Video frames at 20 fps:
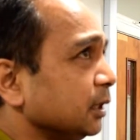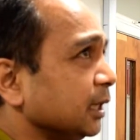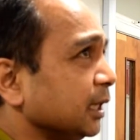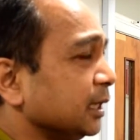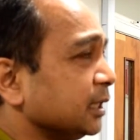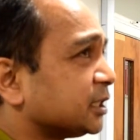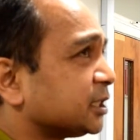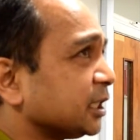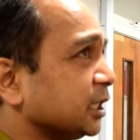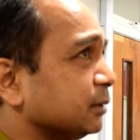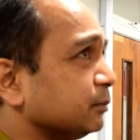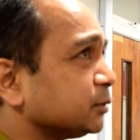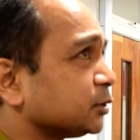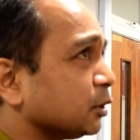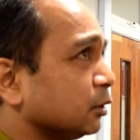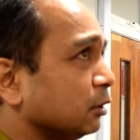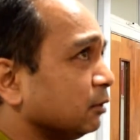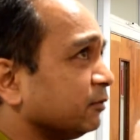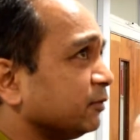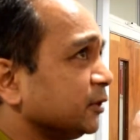in terms
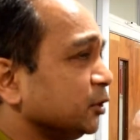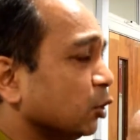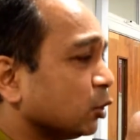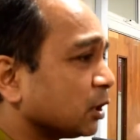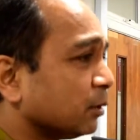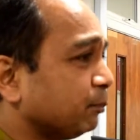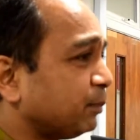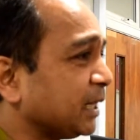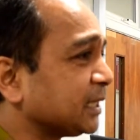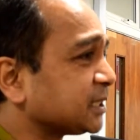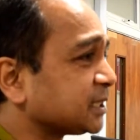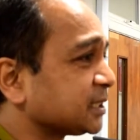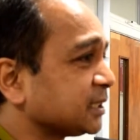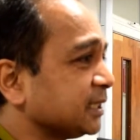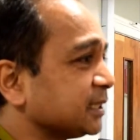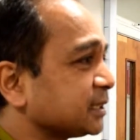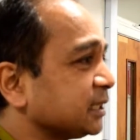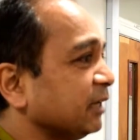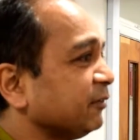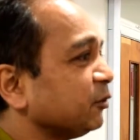of your
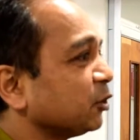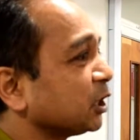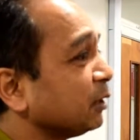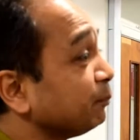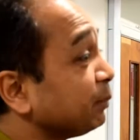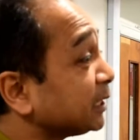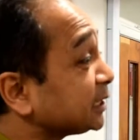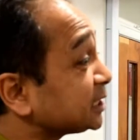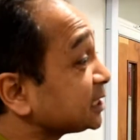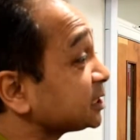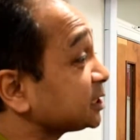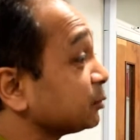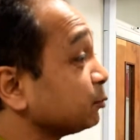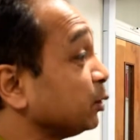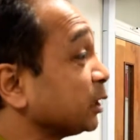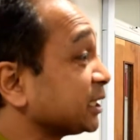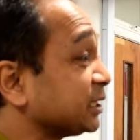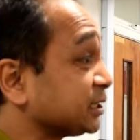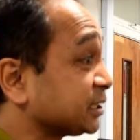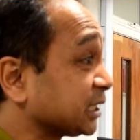competitors, if your competitors are
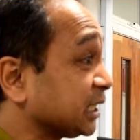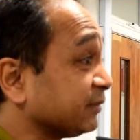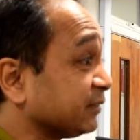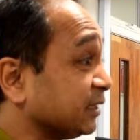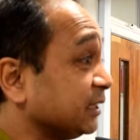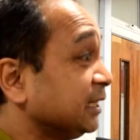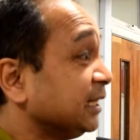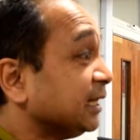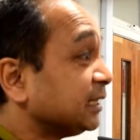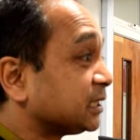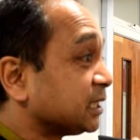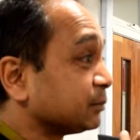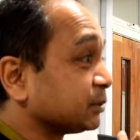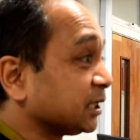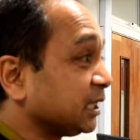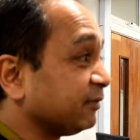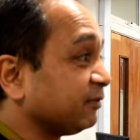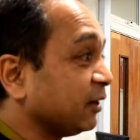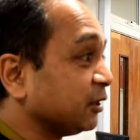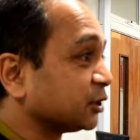working together in terms
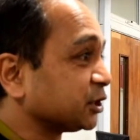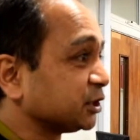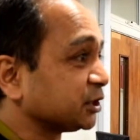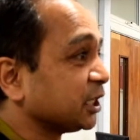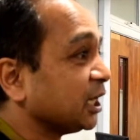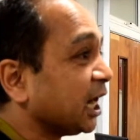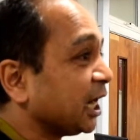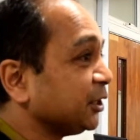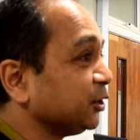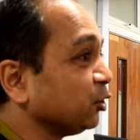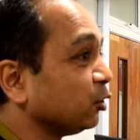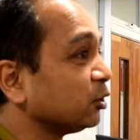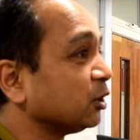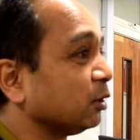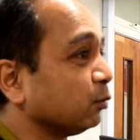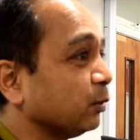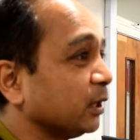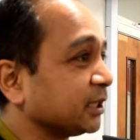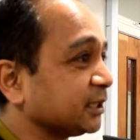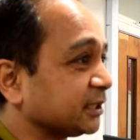of their functions and you're
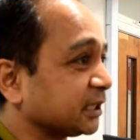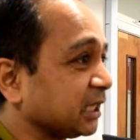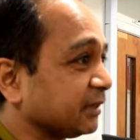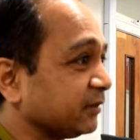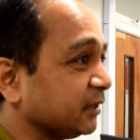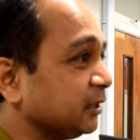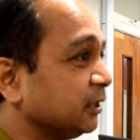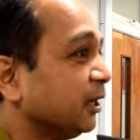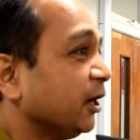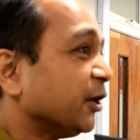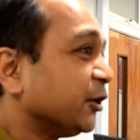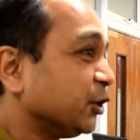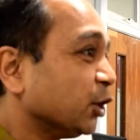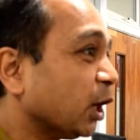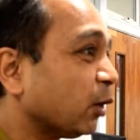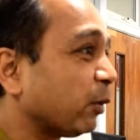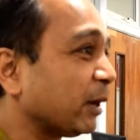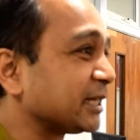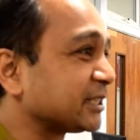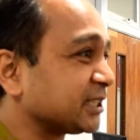not working together,
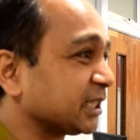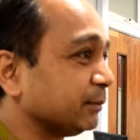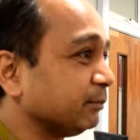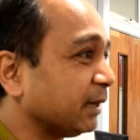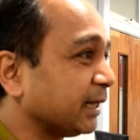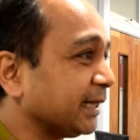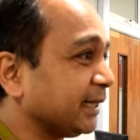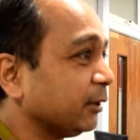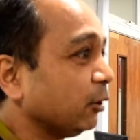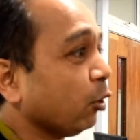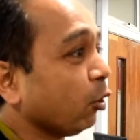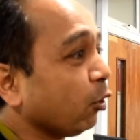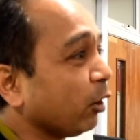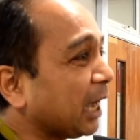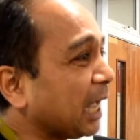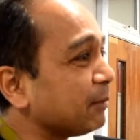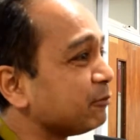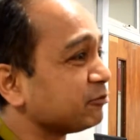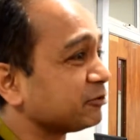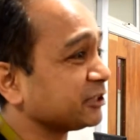you're wasting money or
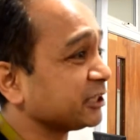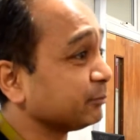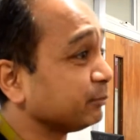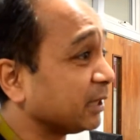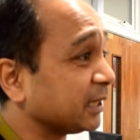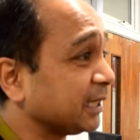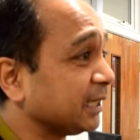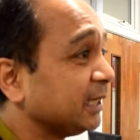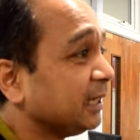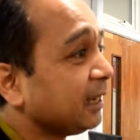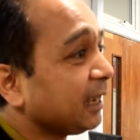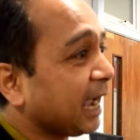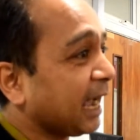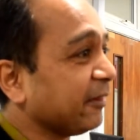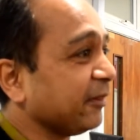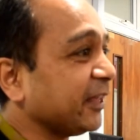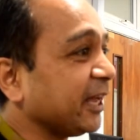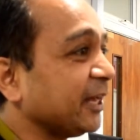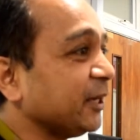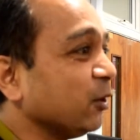hemorrhaging money
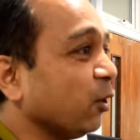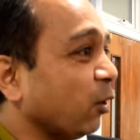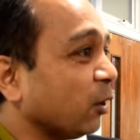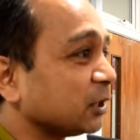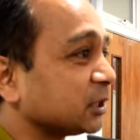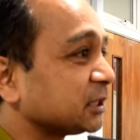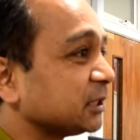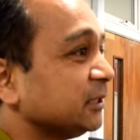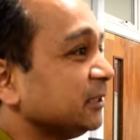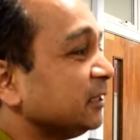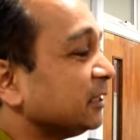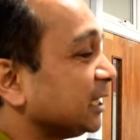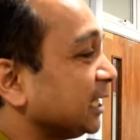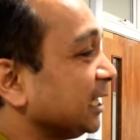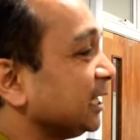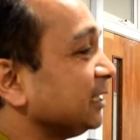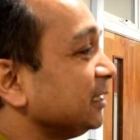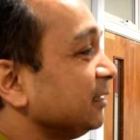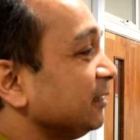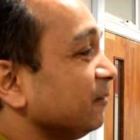and they're not,
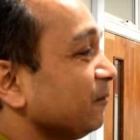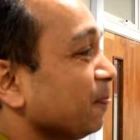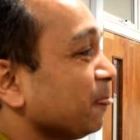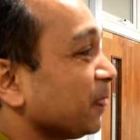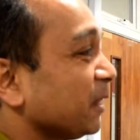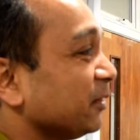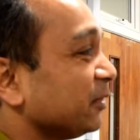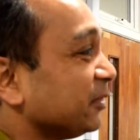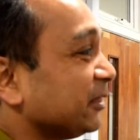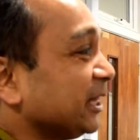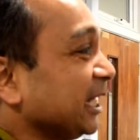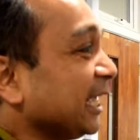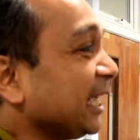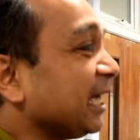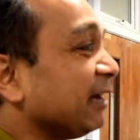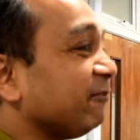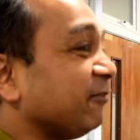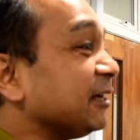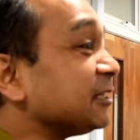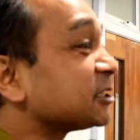then
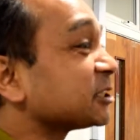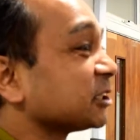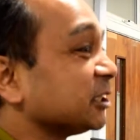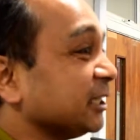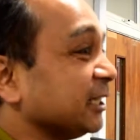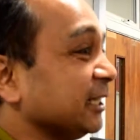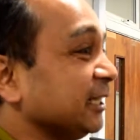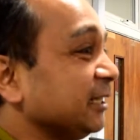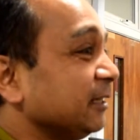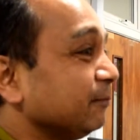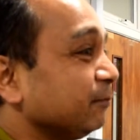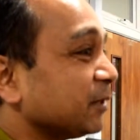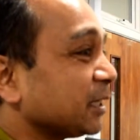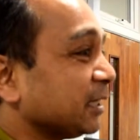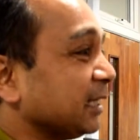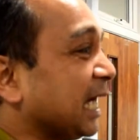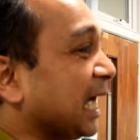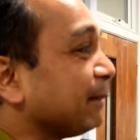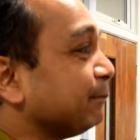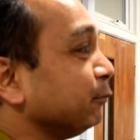they're eventually
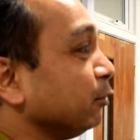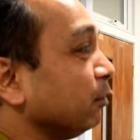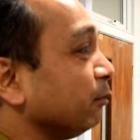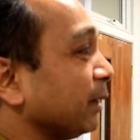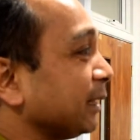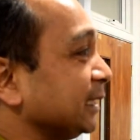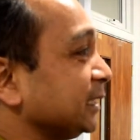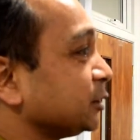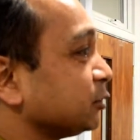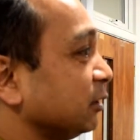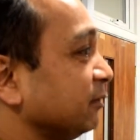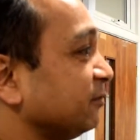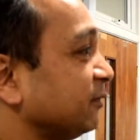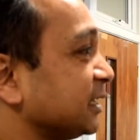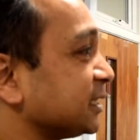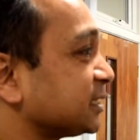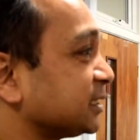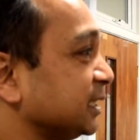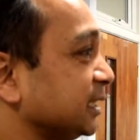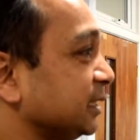going to have more money to
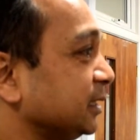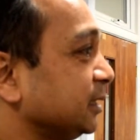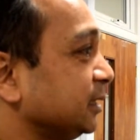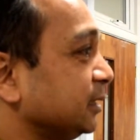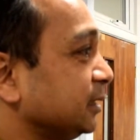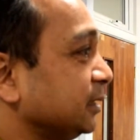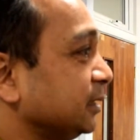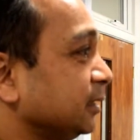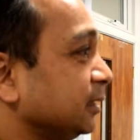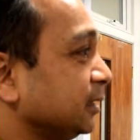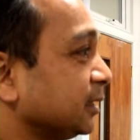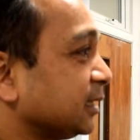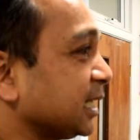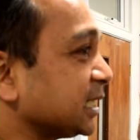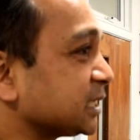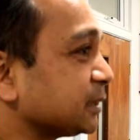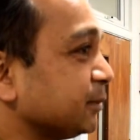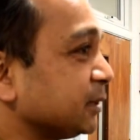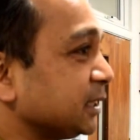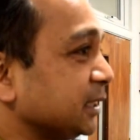invest in
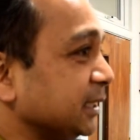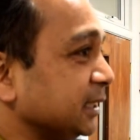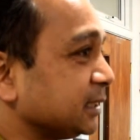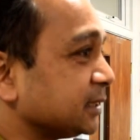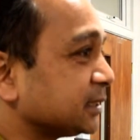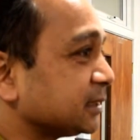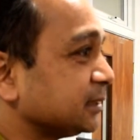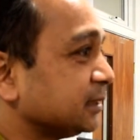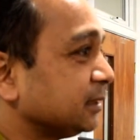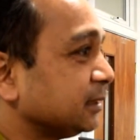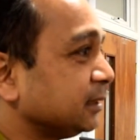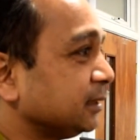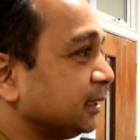customer needs.